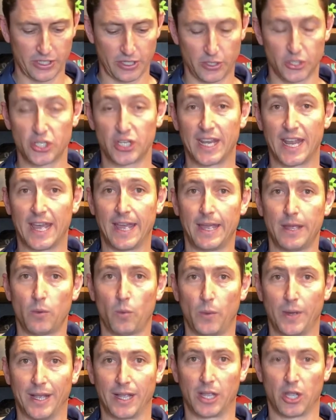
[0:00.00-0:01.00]
Today
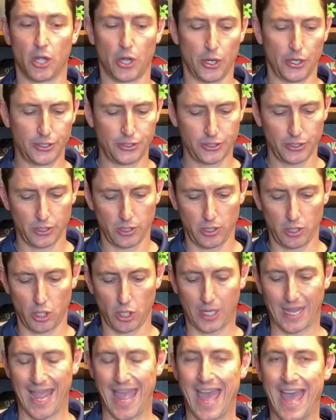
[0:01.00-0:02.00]
we're going to
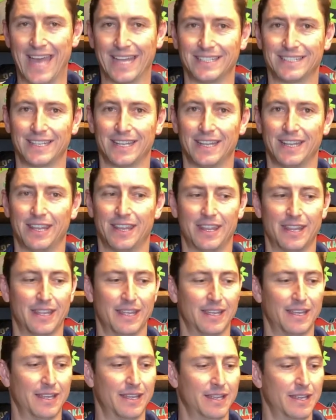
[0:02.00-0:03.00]
look at
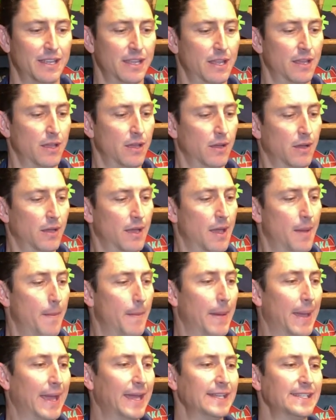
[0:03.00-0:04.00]
the
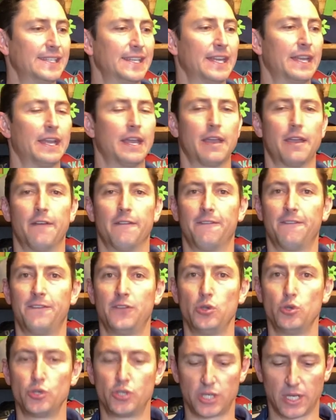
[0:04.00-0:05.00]
amazing
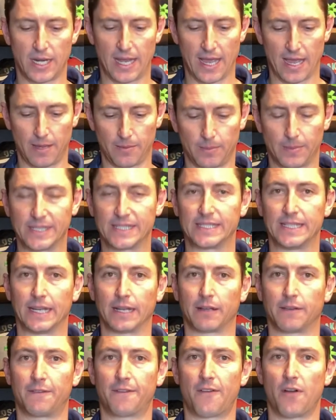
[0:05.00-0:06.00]
FutureLab
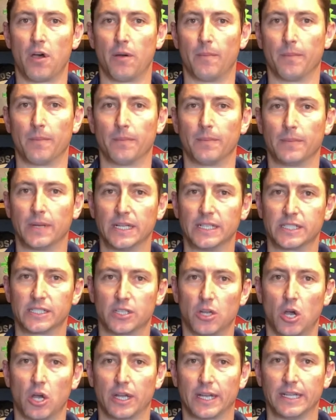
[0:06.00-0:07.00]
stick from
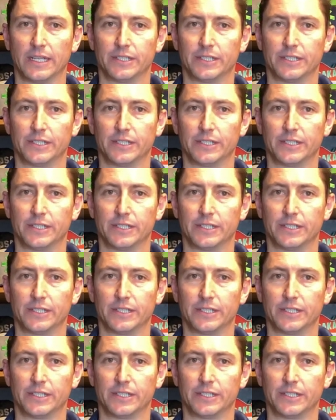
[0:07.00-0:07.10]
Osaka.